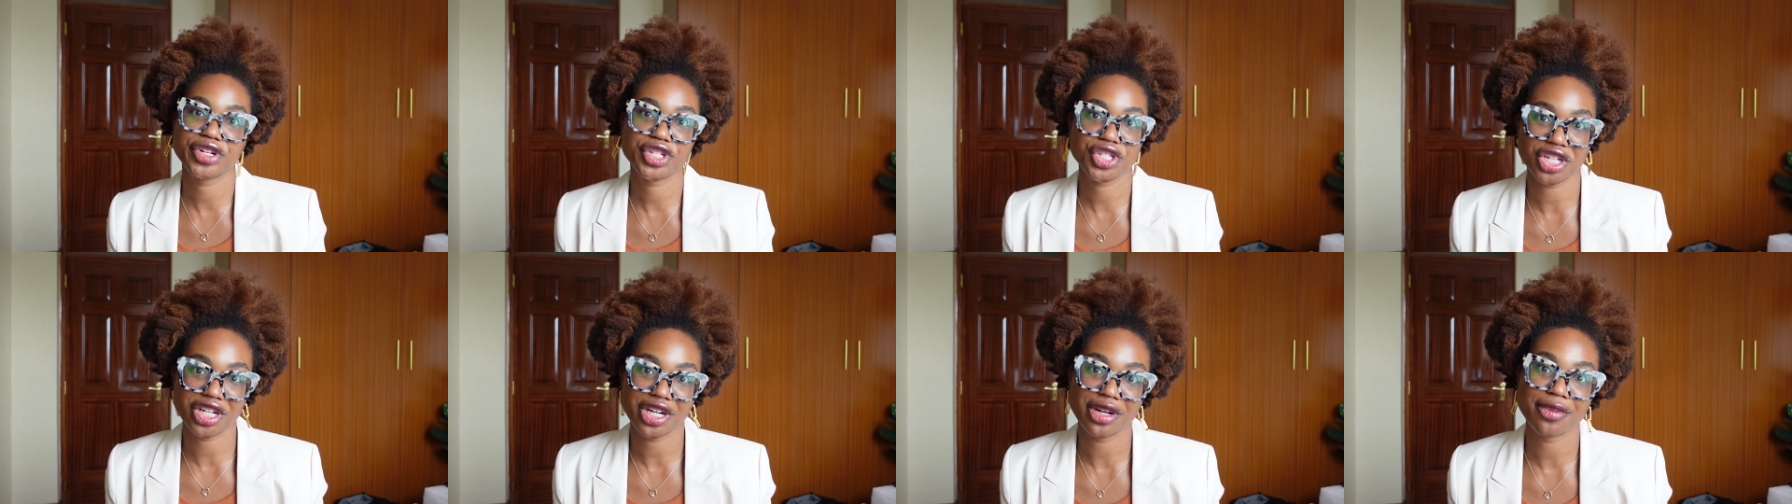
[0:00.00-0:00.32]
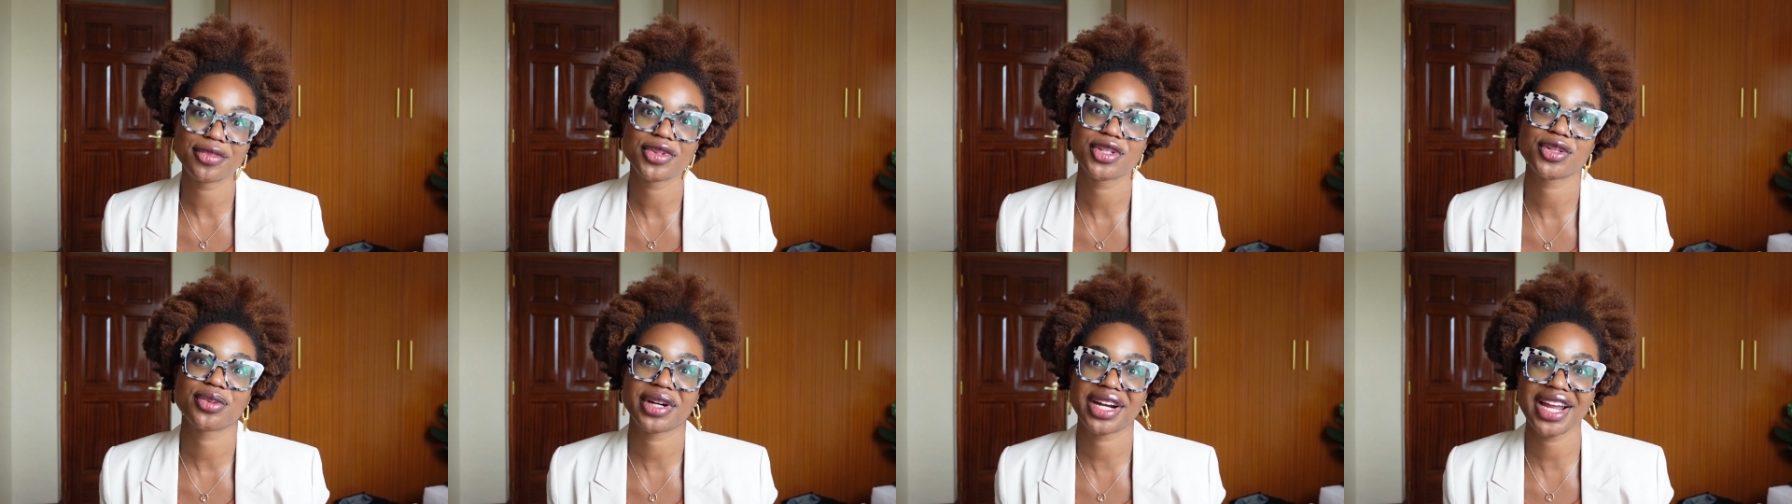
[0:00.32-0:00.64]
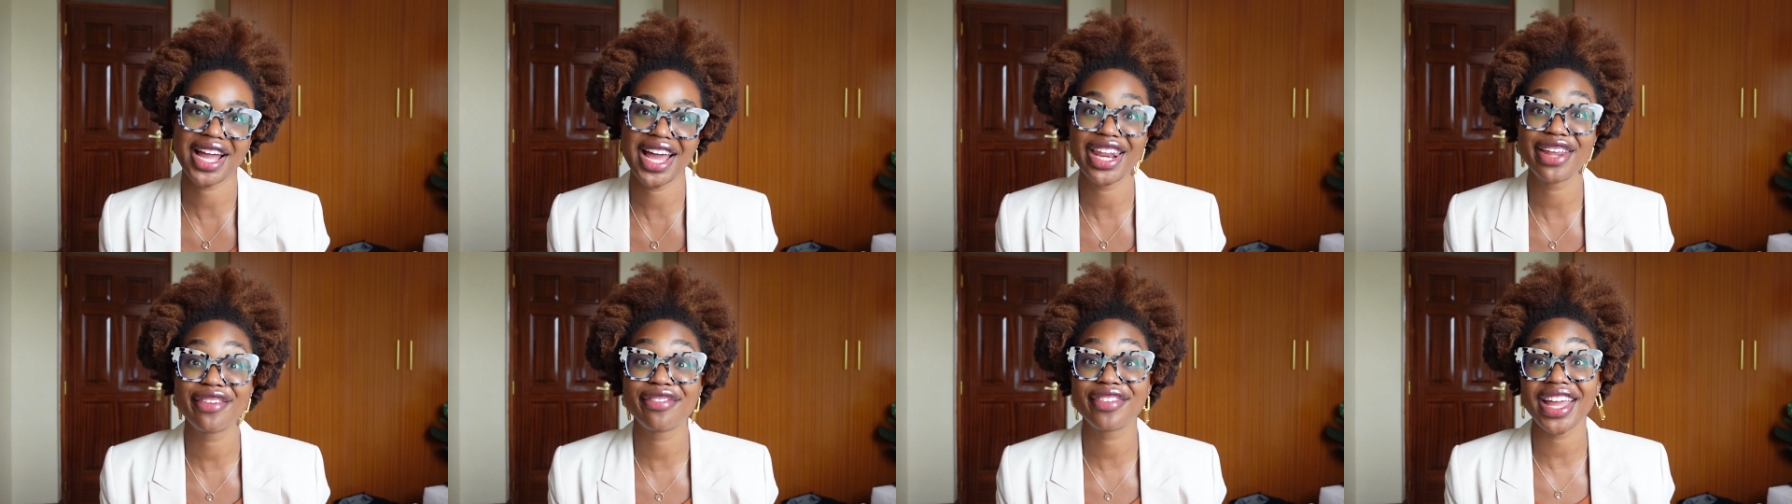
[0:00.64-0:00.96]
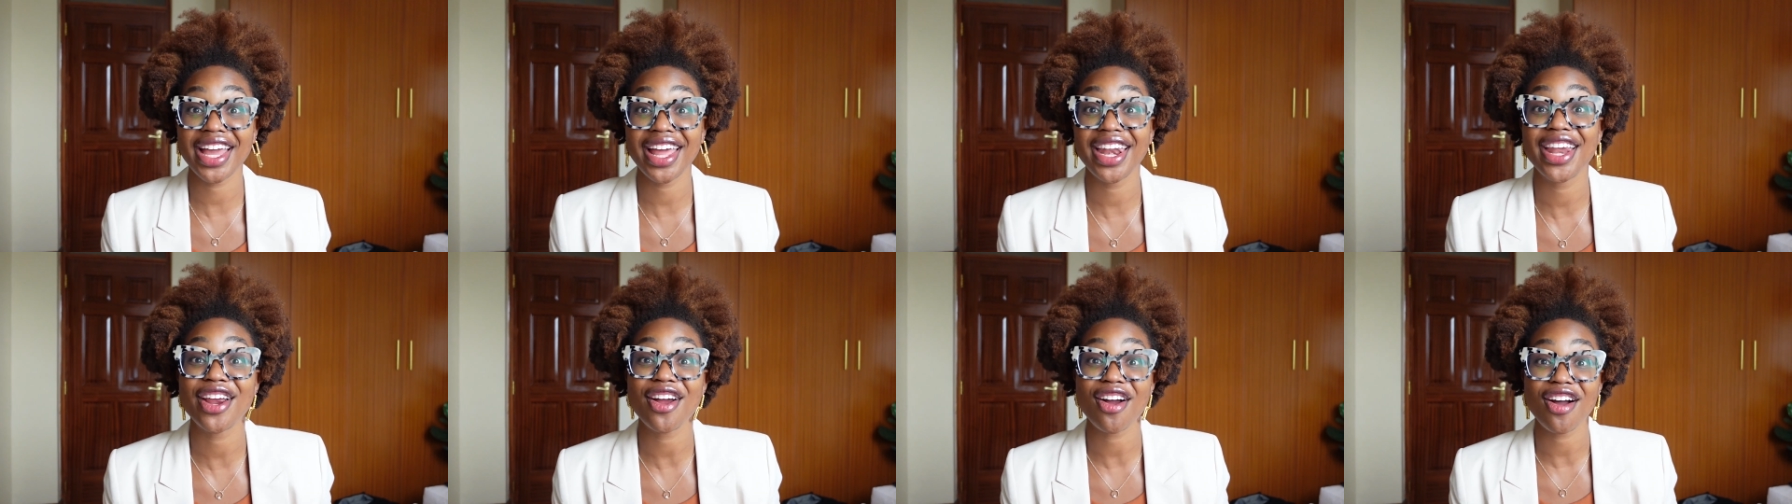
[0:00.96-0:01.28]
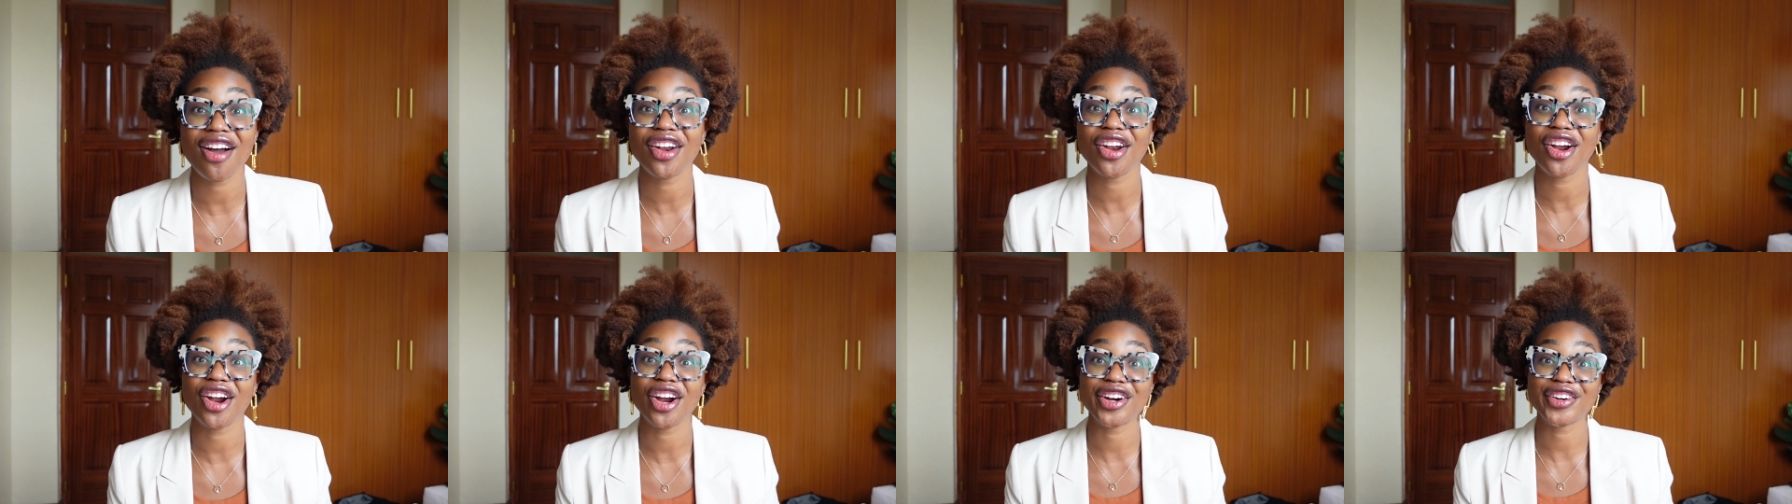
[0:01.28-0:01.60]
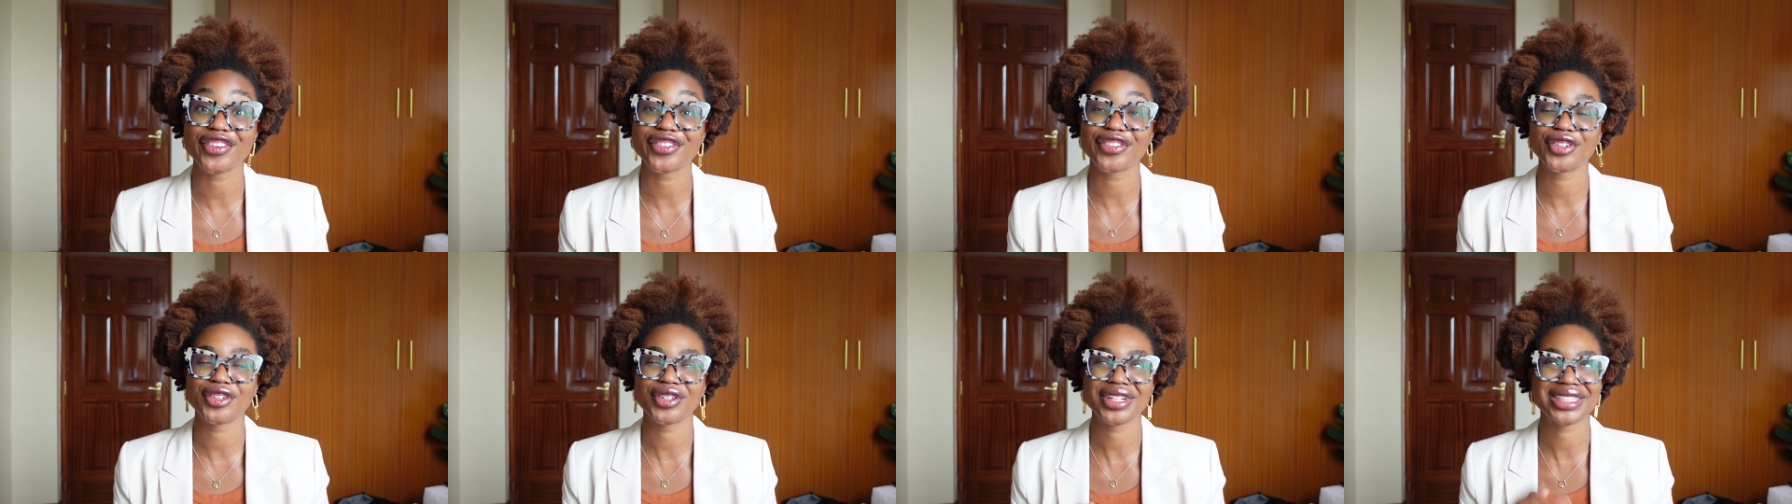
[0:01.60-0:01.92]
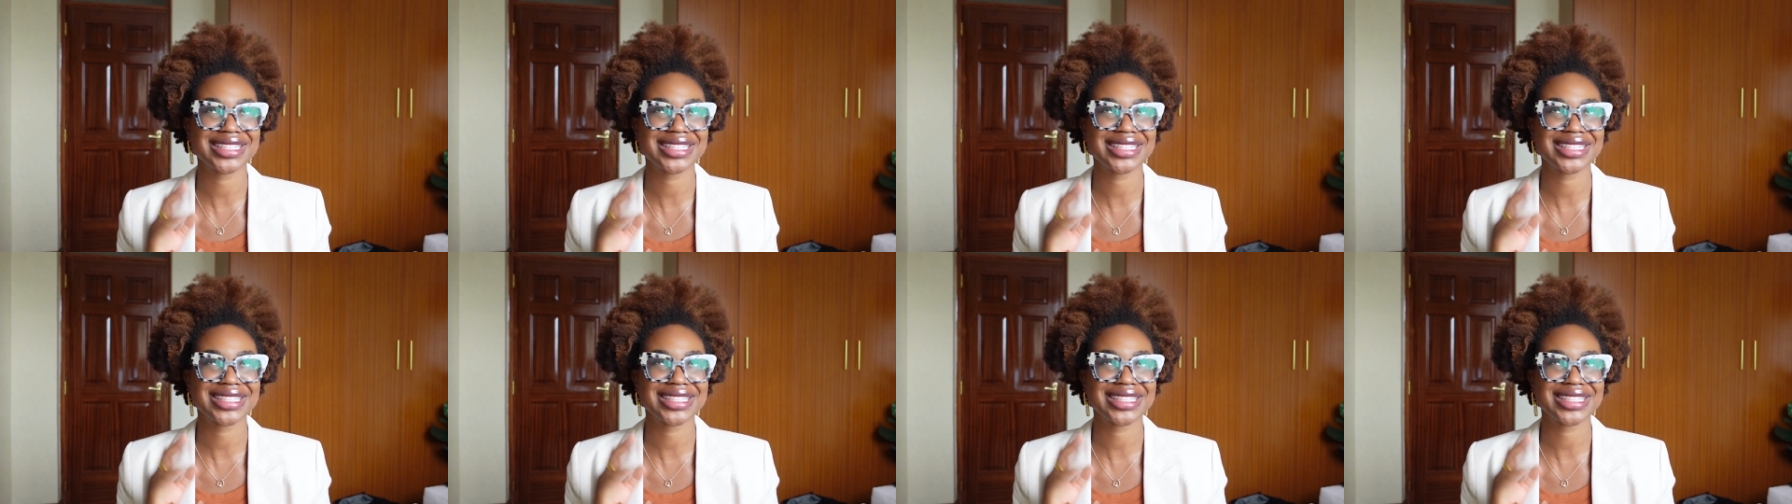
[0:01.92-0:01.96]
germs were kind of getting on our food.